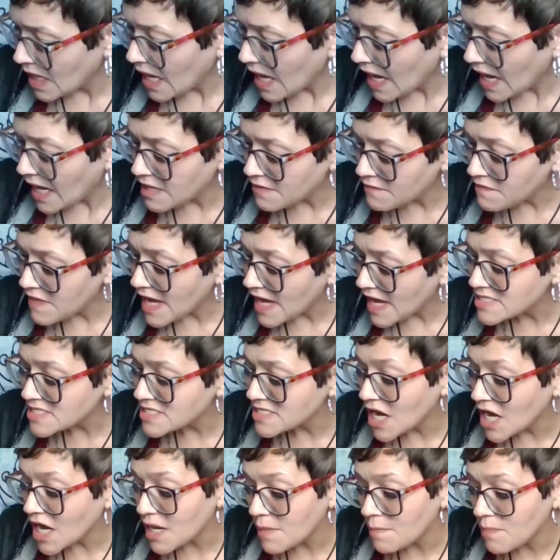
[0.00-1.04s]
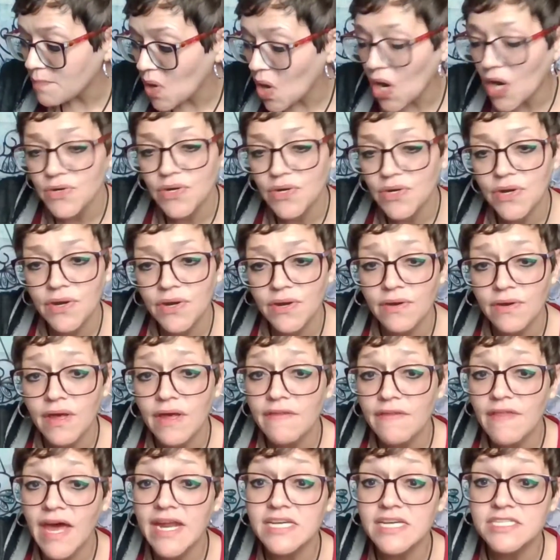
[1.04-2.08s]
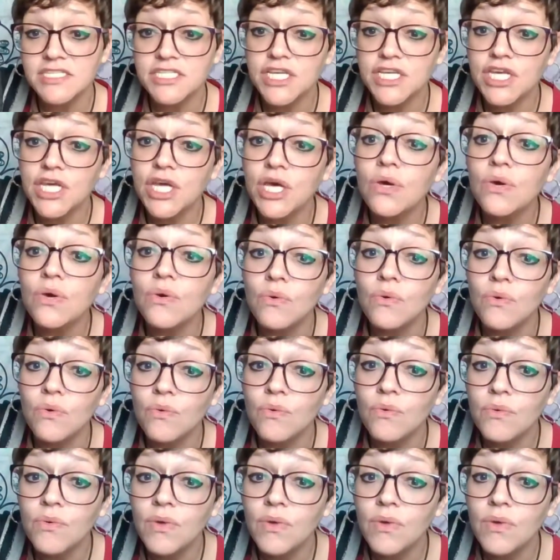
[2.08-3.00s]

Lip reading: And if that's not a partner, that is you